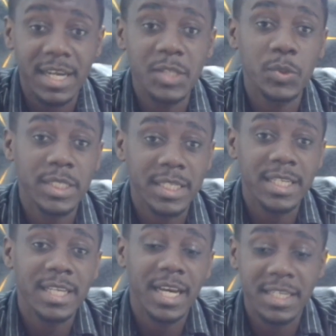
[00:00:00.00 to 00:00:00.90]
I tweeted
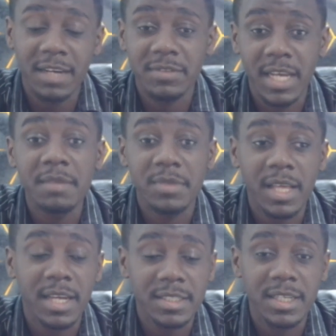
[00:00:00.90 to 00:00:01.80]
at halftime
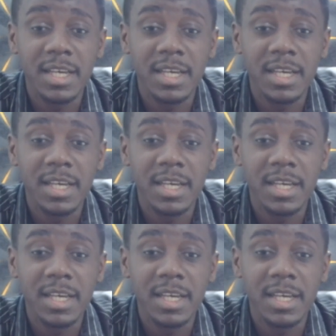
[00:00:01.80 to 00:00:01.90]
that